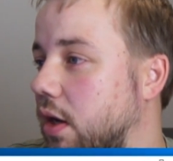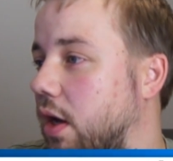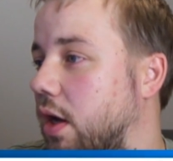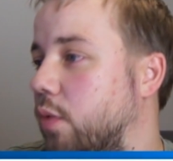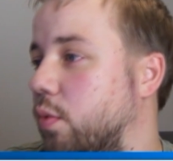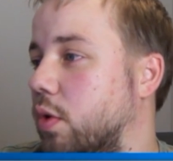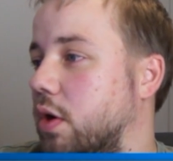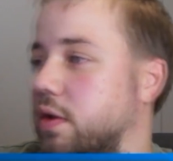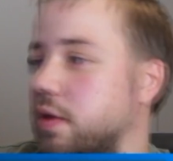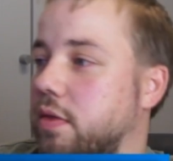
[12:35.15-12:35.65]

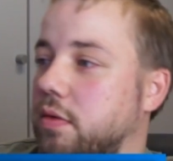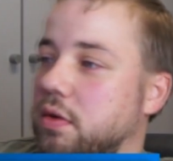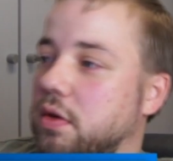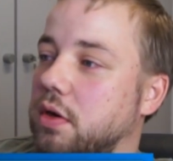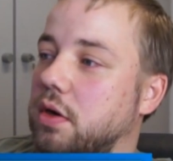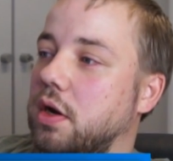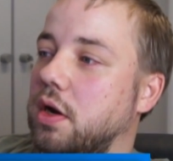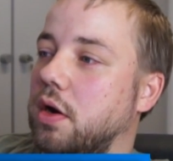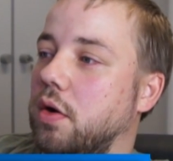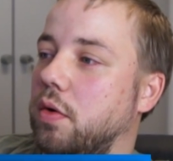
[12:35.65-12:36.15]
and what is
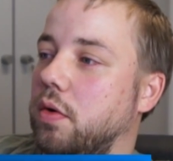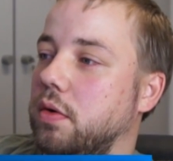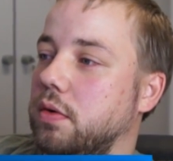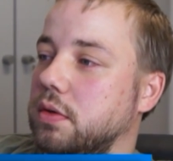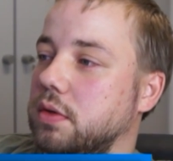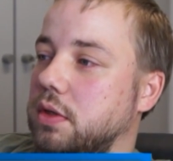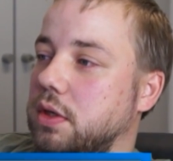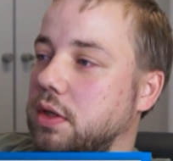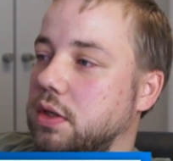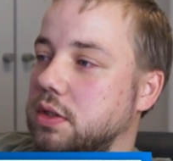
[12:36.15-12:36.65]
here now,
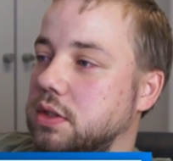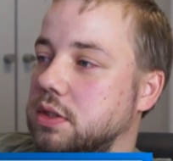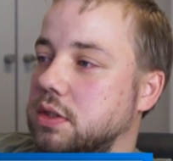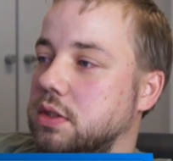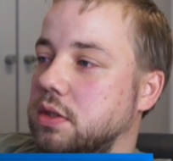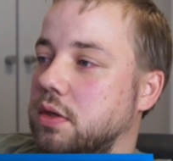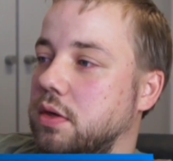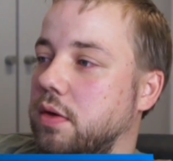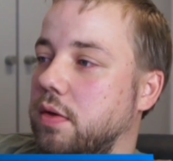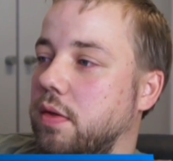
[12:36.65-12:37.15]

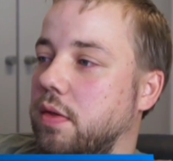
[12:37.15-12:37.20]
it's